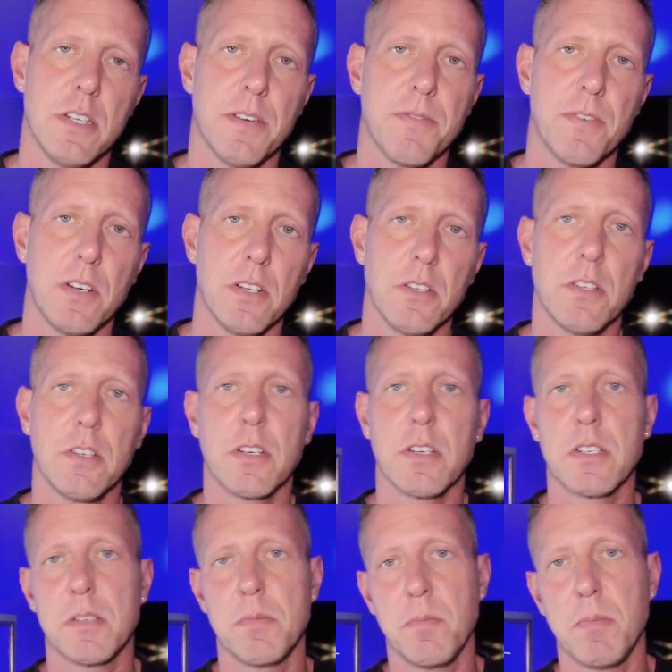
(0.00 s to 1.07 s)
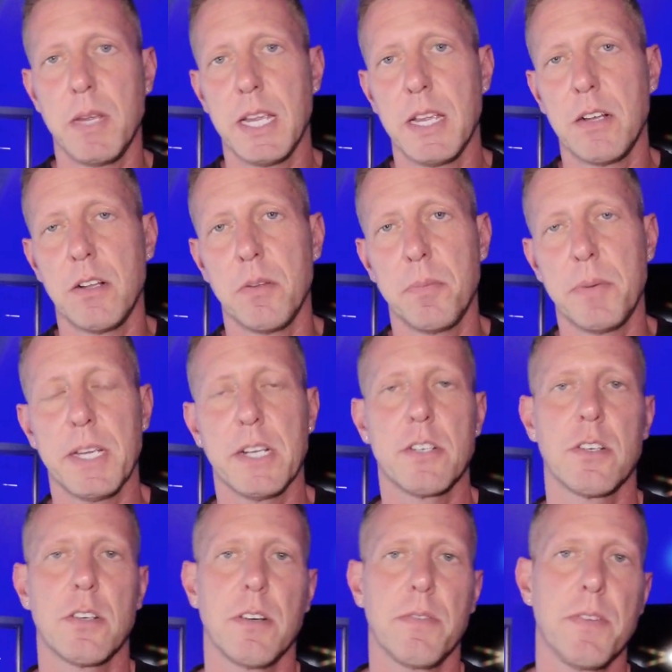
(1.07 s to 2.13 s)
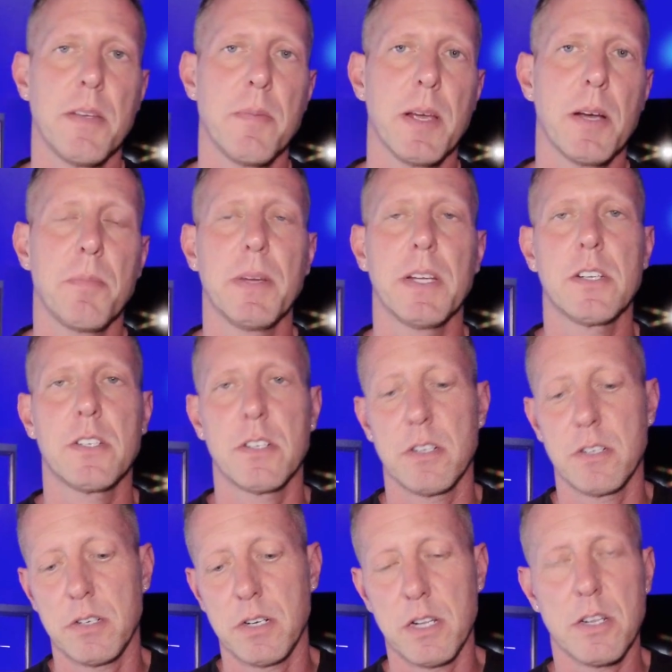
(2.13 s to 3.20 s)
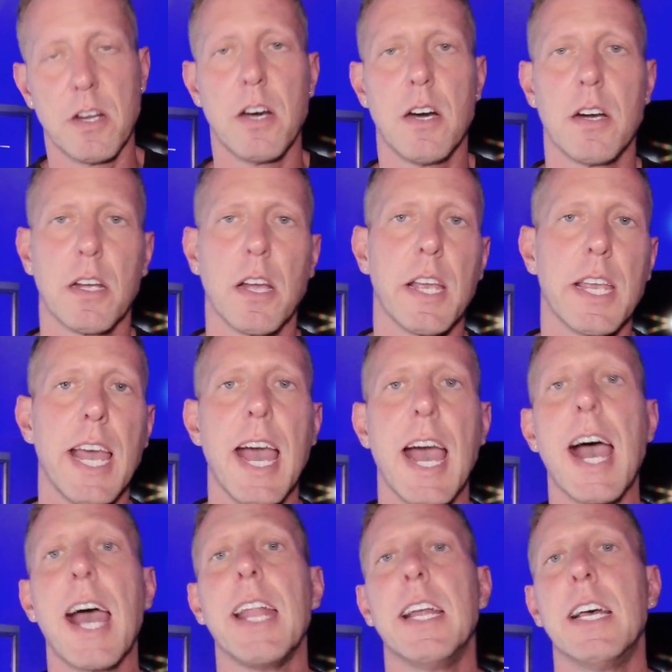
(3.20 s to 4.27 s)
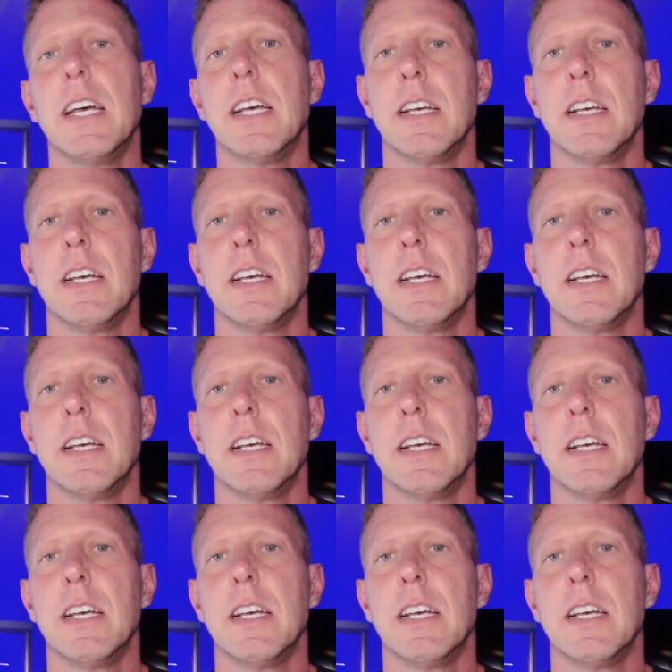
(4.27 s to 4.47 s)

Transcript: different looks, male picture, a female picture, a dog, a cat.